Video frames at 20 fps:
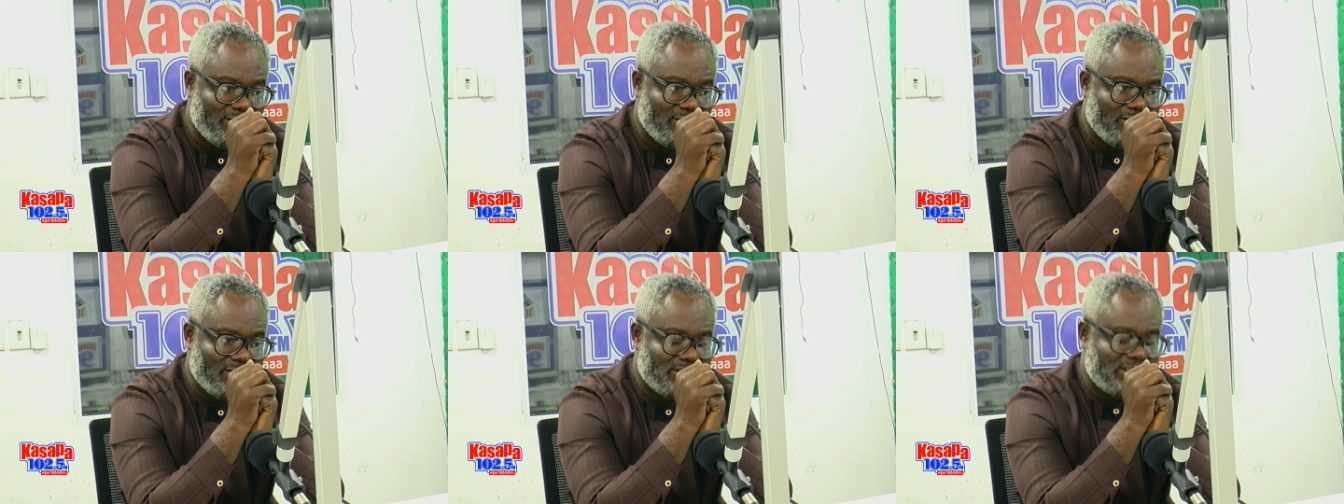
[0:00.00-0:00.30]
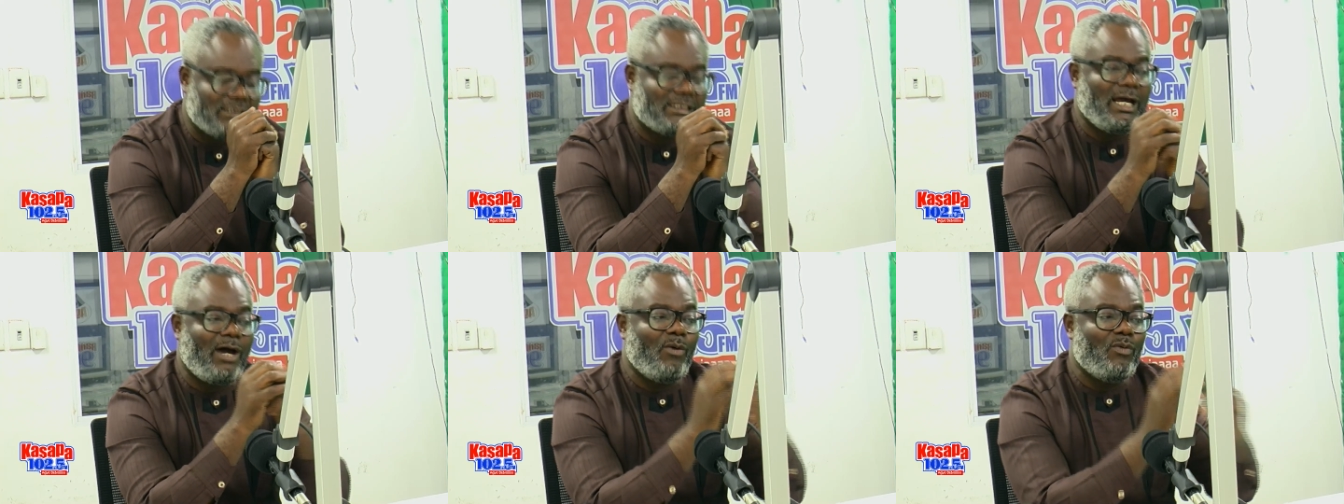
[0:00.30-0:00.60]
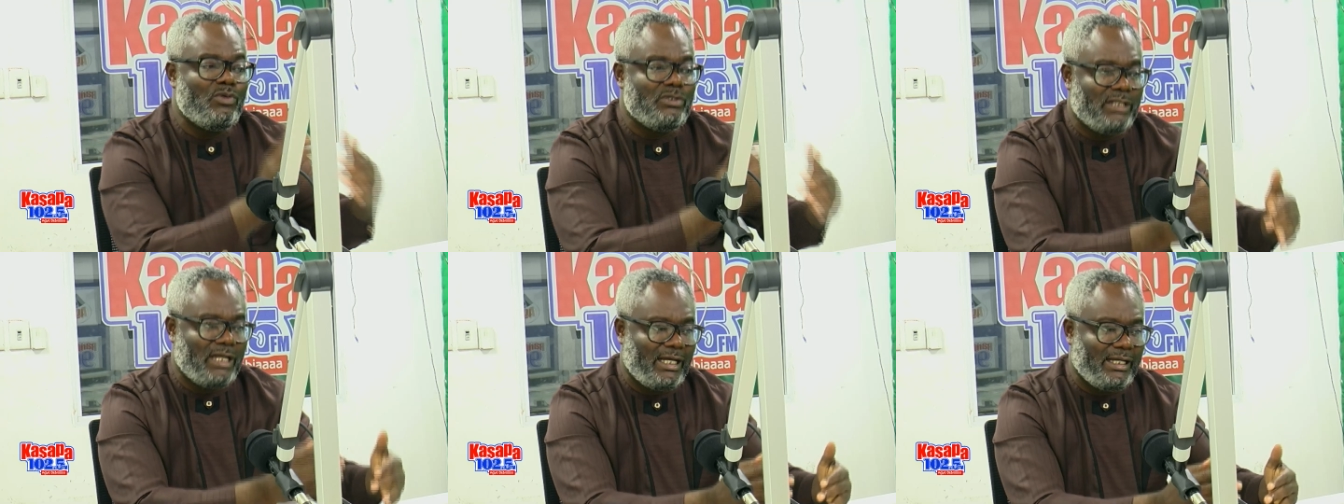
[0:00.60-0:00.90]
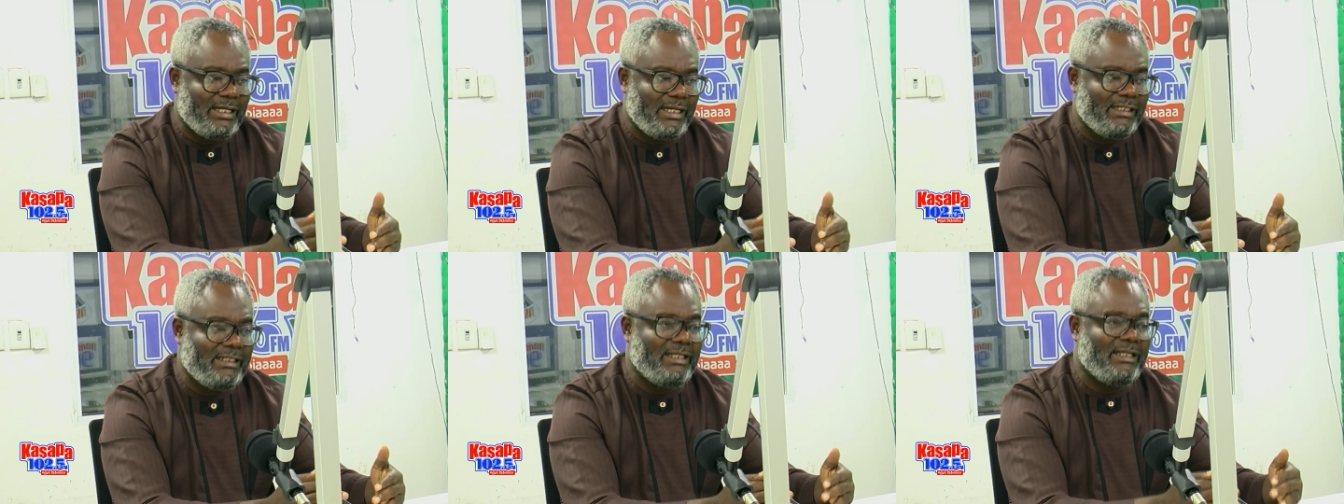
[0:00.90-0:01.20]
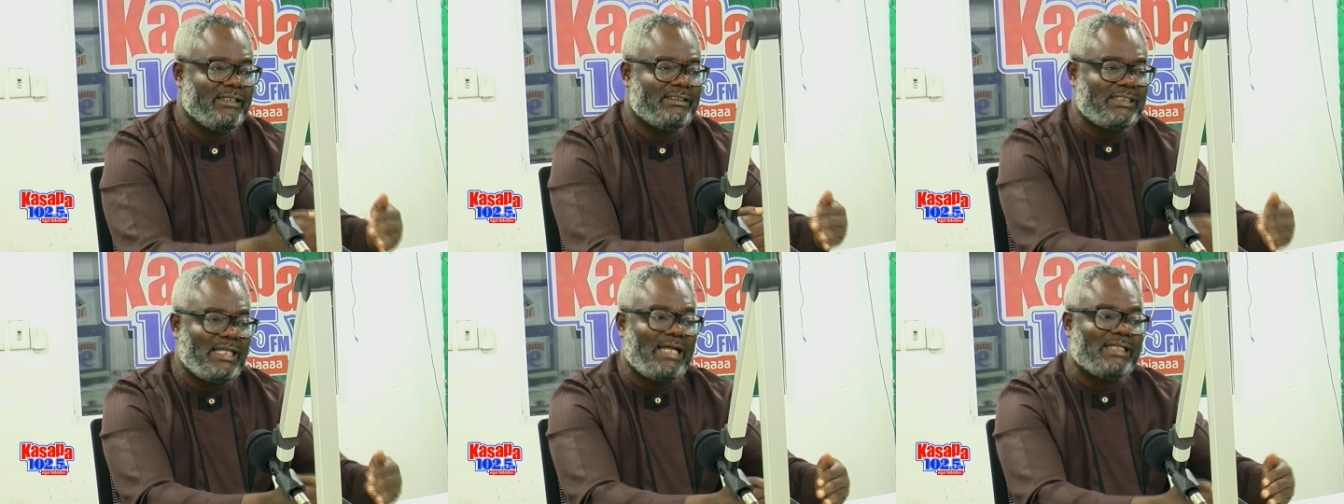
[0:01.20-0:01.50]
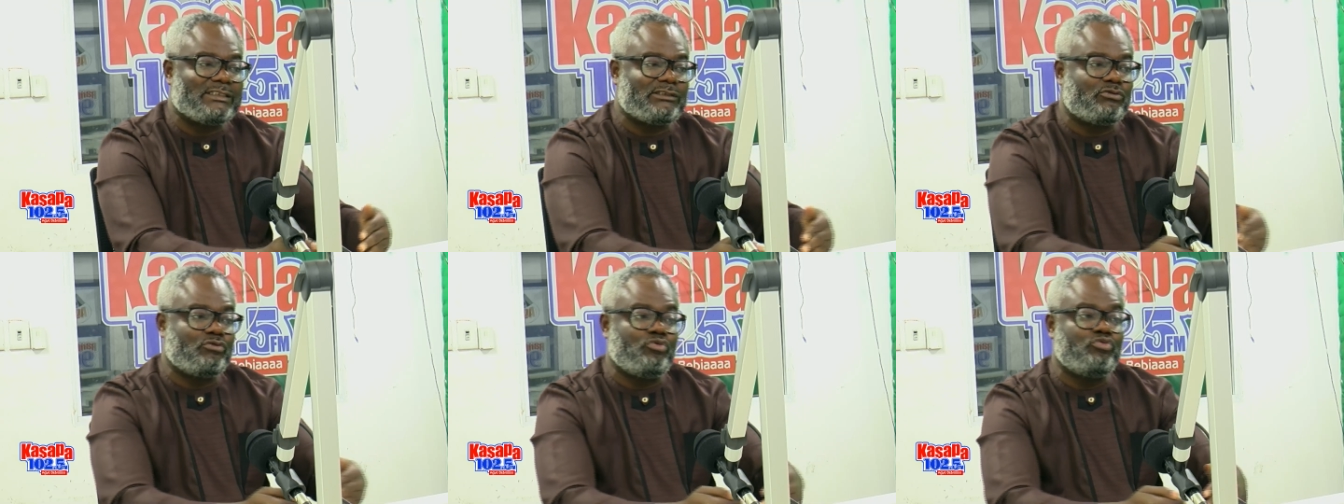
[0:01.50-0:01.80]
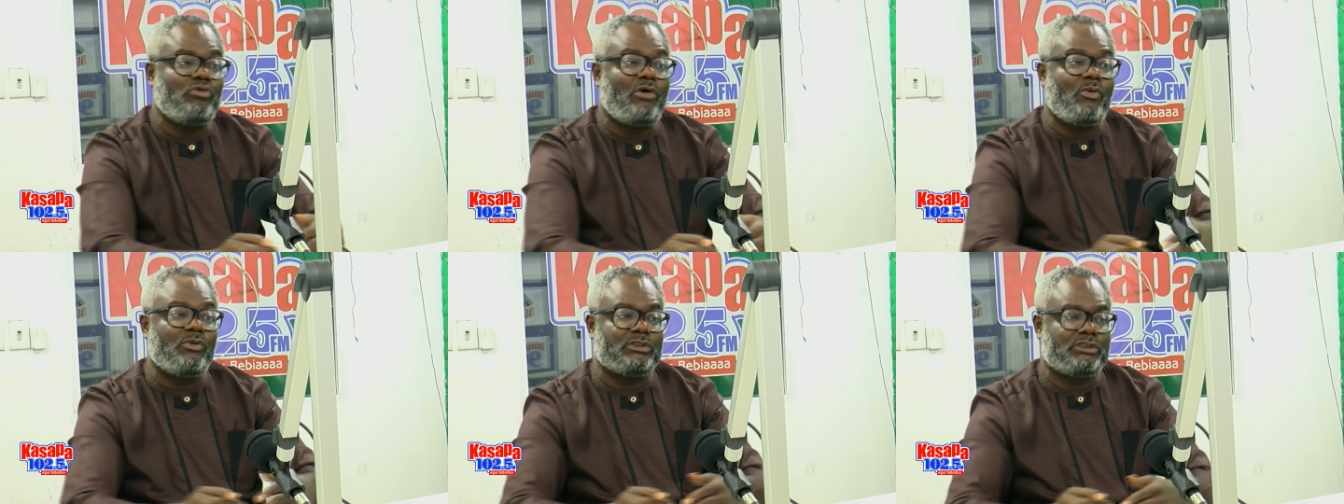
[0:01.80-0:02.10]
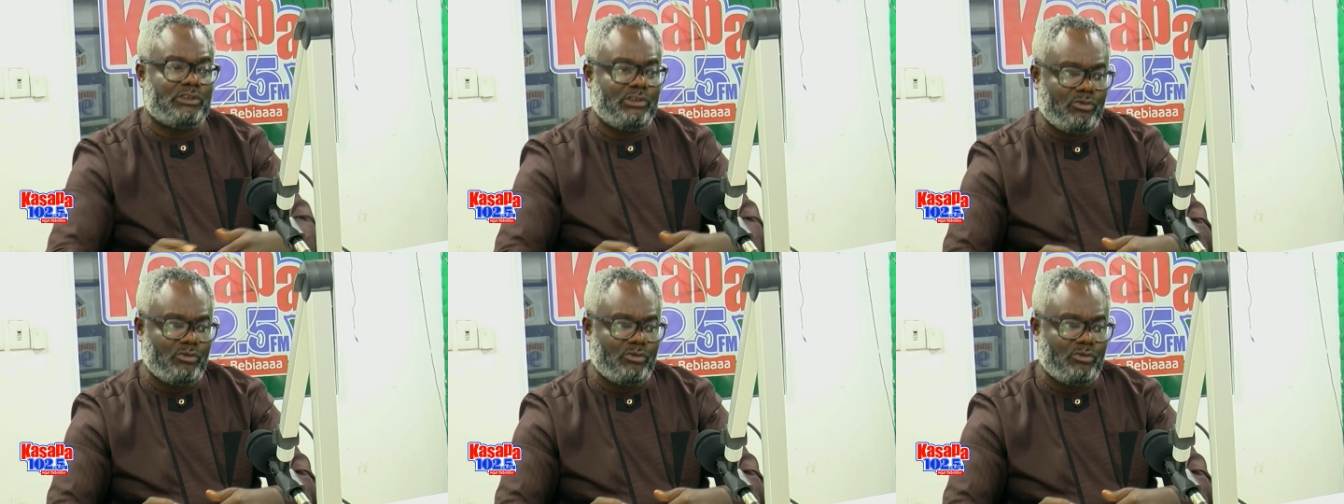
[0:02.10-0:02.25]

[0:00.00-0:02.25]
Sika unia any task to do what